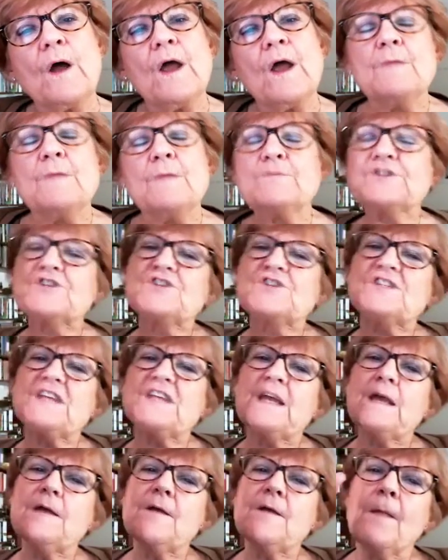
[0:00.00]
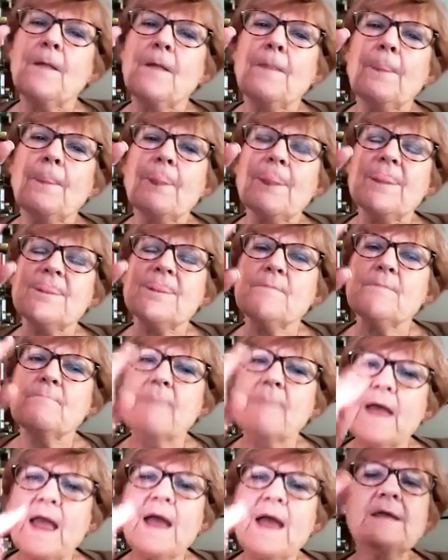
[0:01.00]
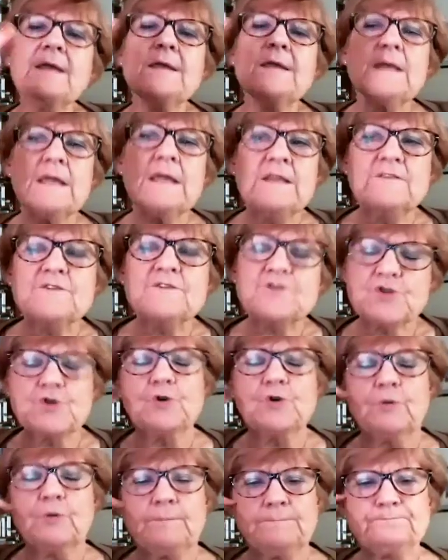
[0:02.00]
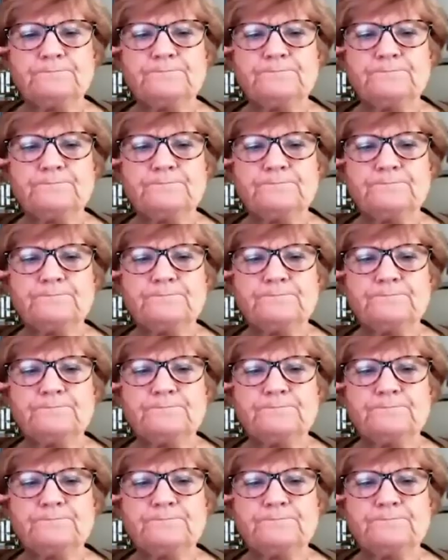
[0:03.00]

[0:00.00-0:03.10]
But you see, the man in the tomb